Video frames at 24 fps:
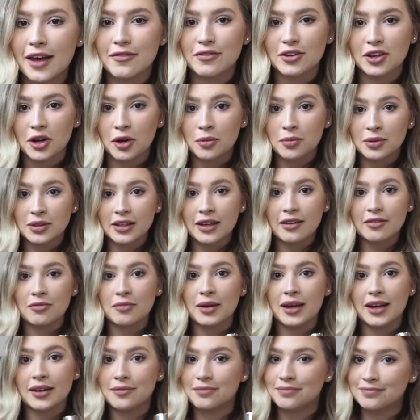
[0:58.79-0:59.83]
If you don't believe
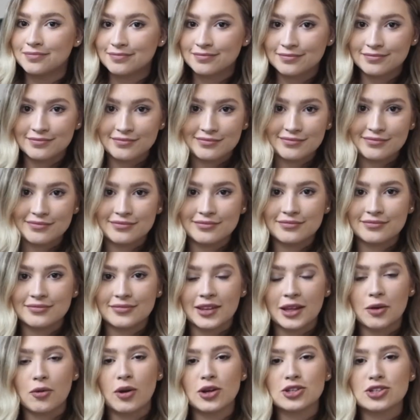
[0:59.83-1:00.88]
me,
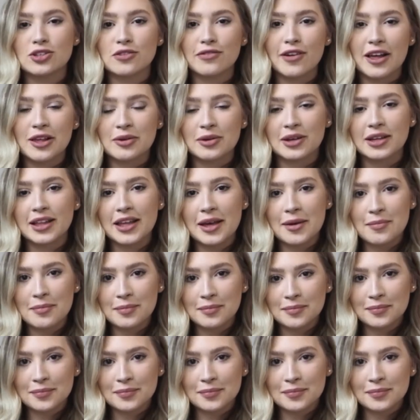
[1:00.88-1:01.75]
watch the following clip.